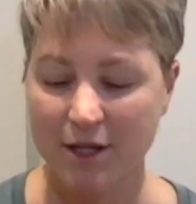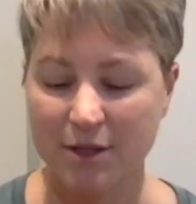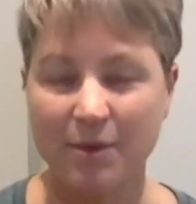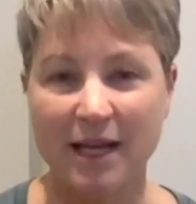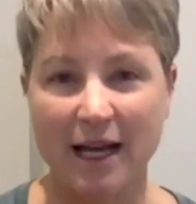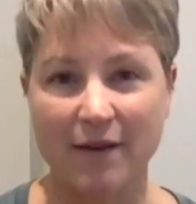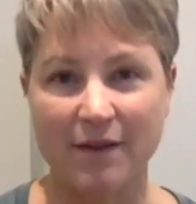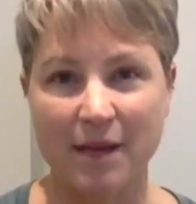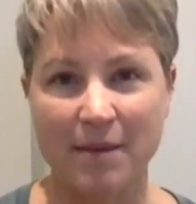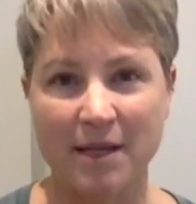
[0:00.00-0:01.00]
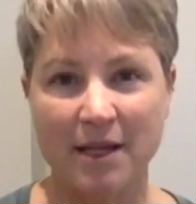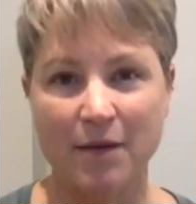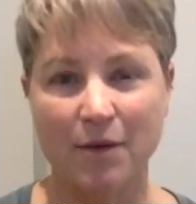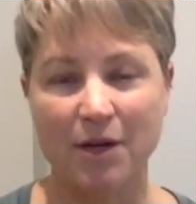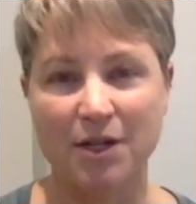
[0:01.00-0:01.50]
So we have lemon and
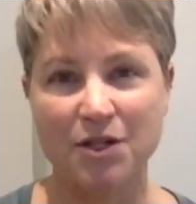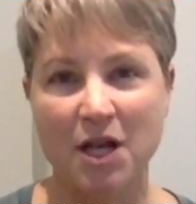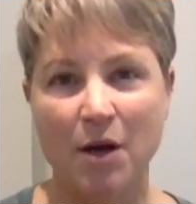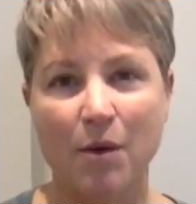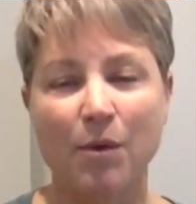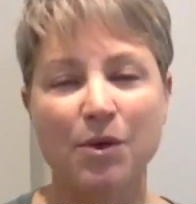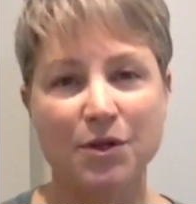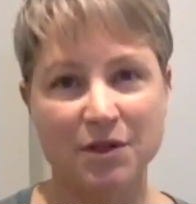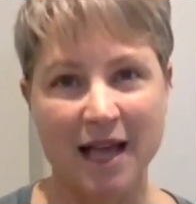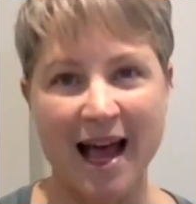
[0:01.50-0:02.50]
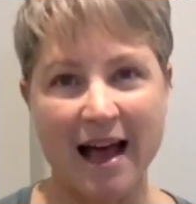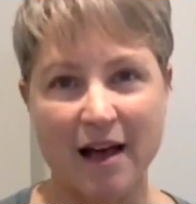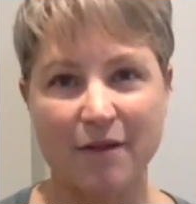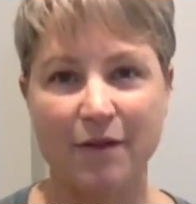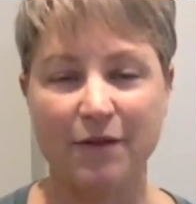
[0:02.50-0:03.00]
orange. We'll use a
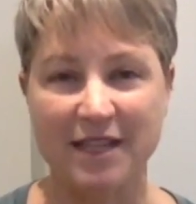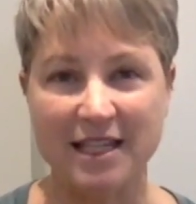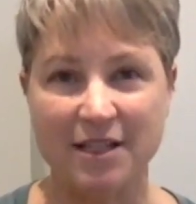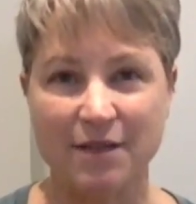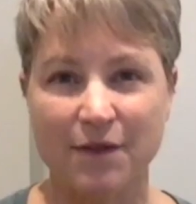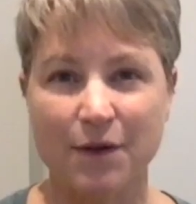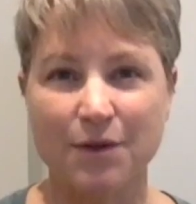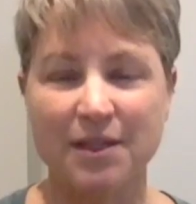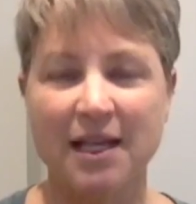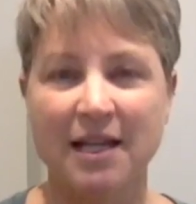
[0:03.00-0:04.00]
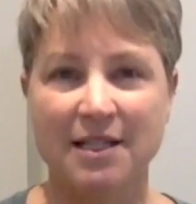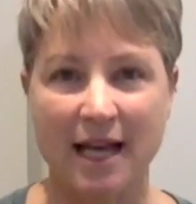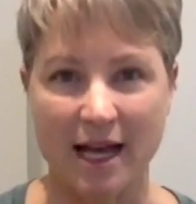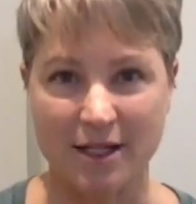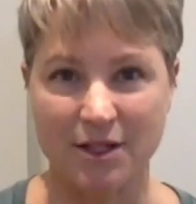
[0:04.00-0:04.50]
half of each of those
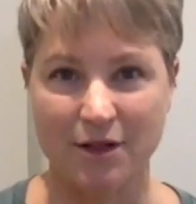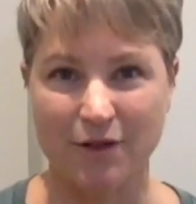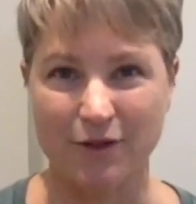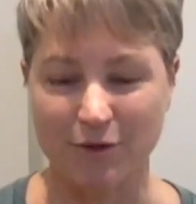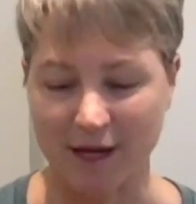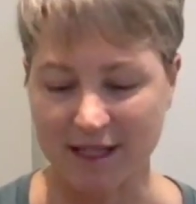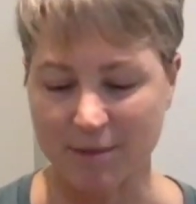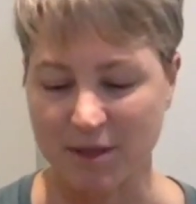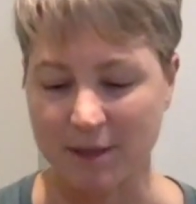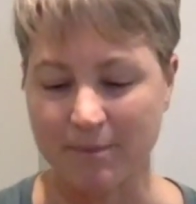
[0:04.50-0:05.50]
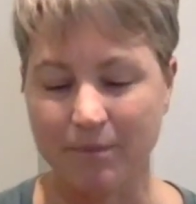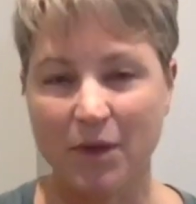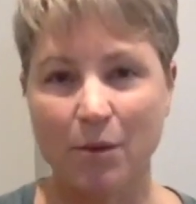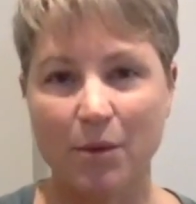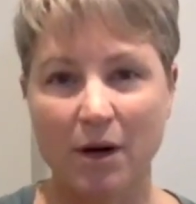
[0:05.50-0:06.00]
to add to the full recipe.
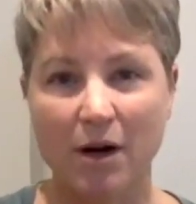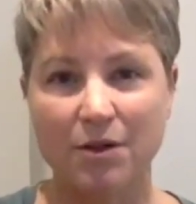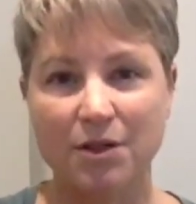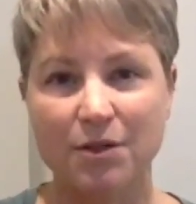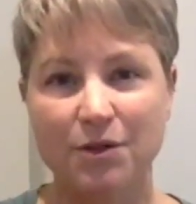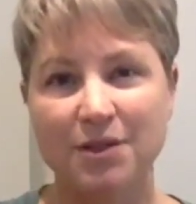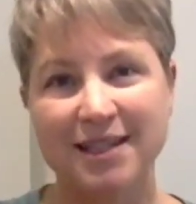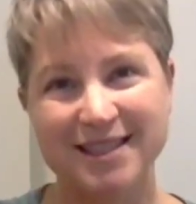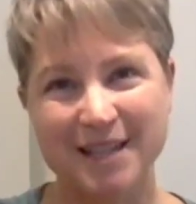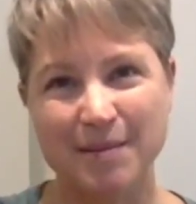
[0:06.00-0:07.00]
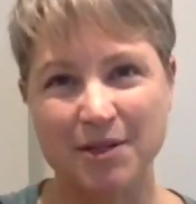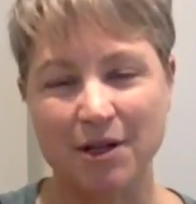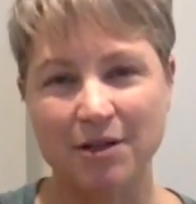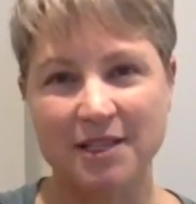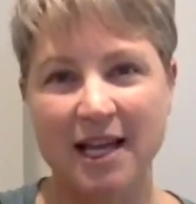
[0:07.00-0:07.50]
We're also using some
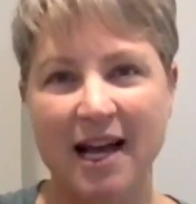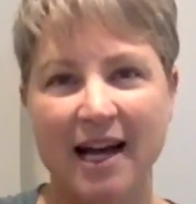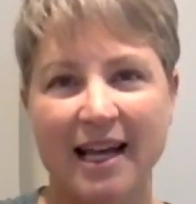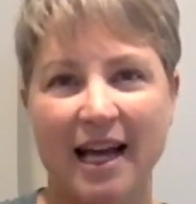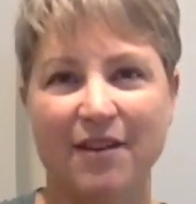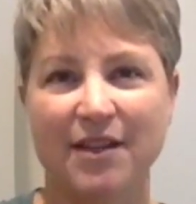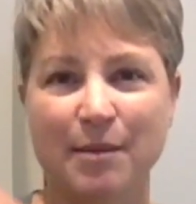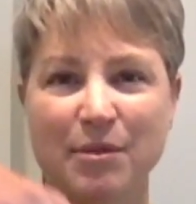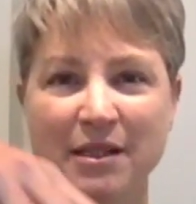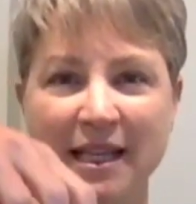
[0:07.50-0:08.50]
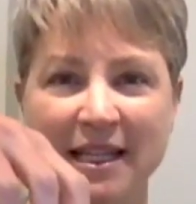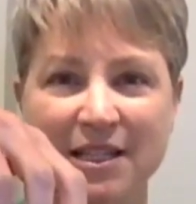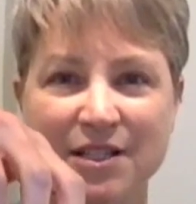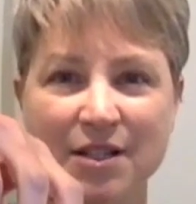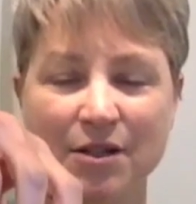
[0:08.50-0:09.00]
salt. I have
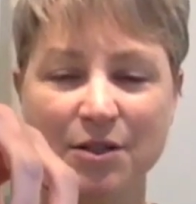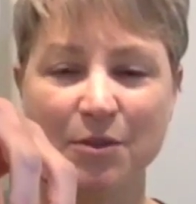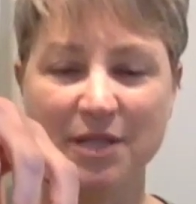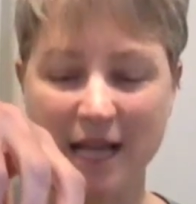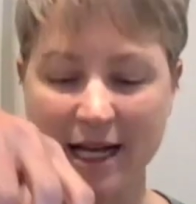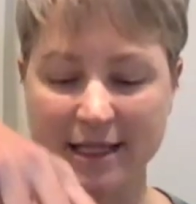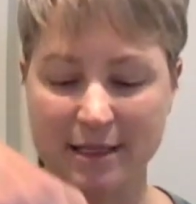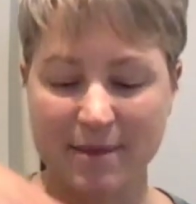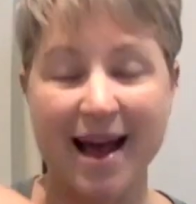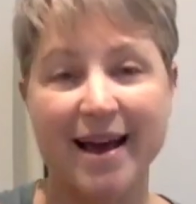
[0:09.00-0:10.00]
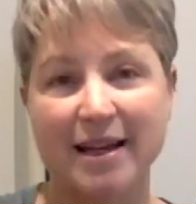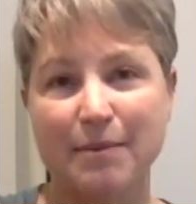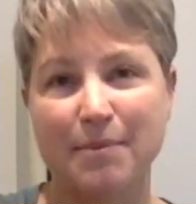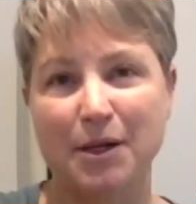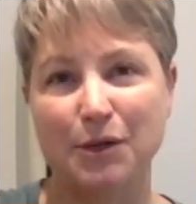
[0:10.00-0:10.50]
Himalayan salt, which has some
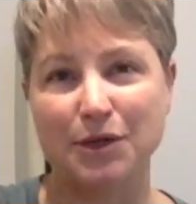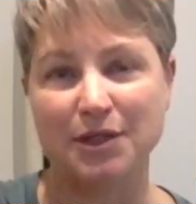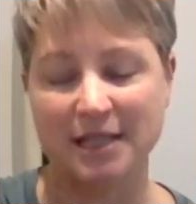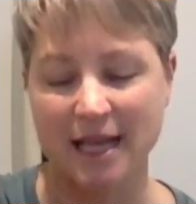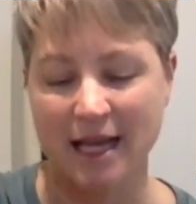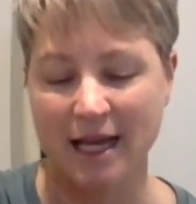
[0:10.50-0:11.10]
added minerals